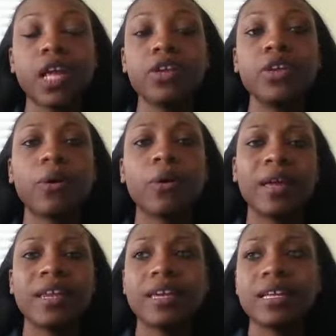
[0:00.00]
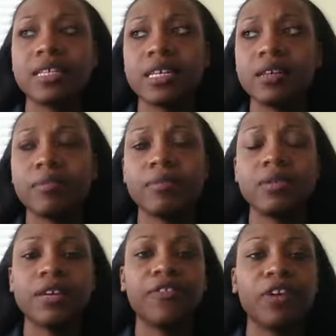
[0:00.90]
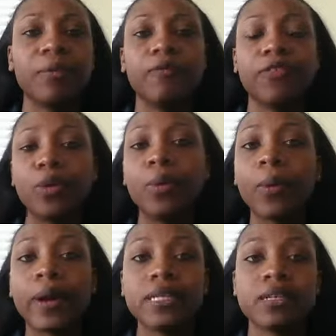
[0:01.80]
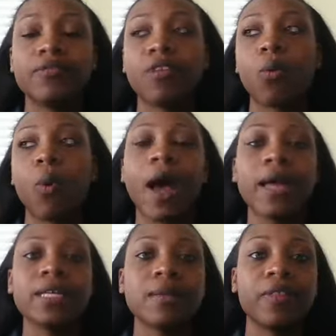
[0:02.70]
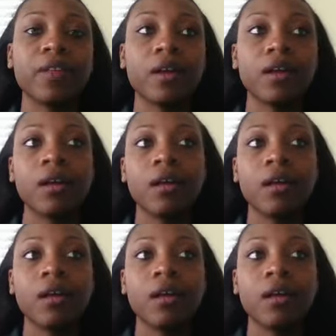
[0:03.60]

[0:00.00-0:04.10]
you know opinions and different viewpoints of why something